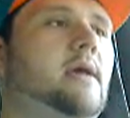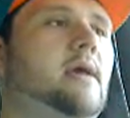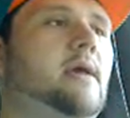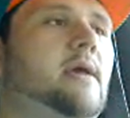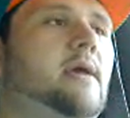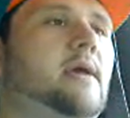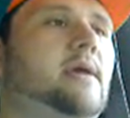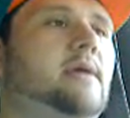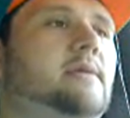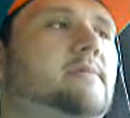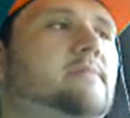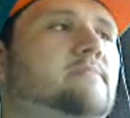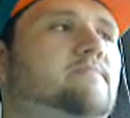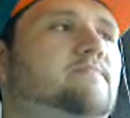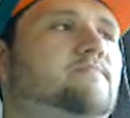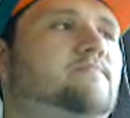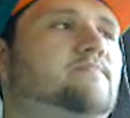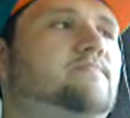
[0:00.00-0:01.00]
And
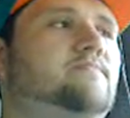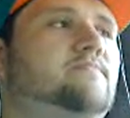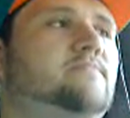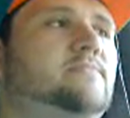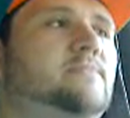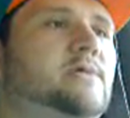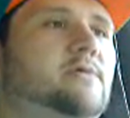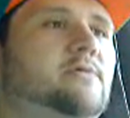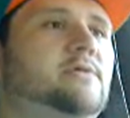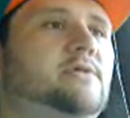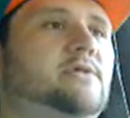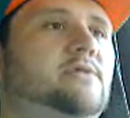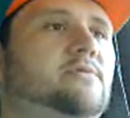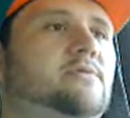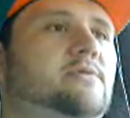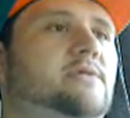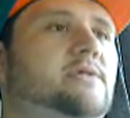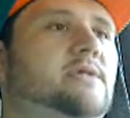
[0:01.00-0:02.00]
those
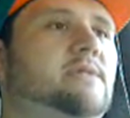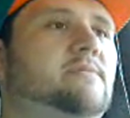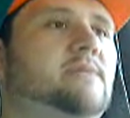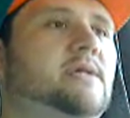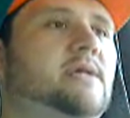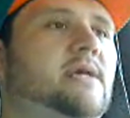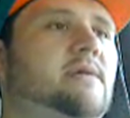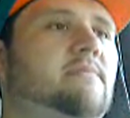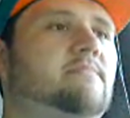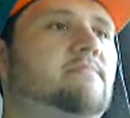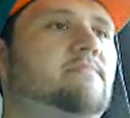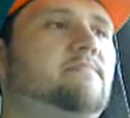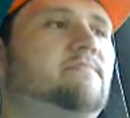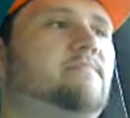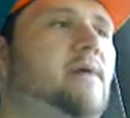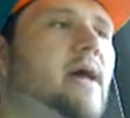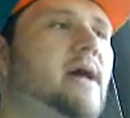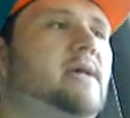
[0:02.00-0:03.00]
dudes seem to get
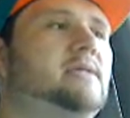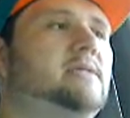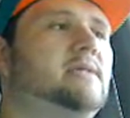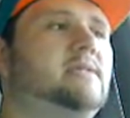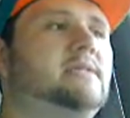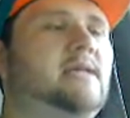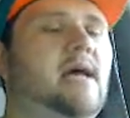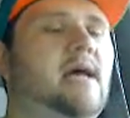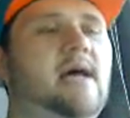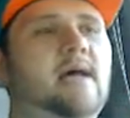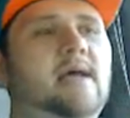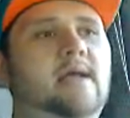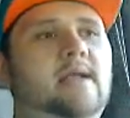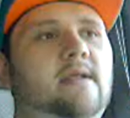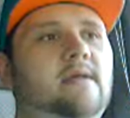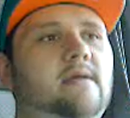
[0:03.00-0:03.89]
passed aside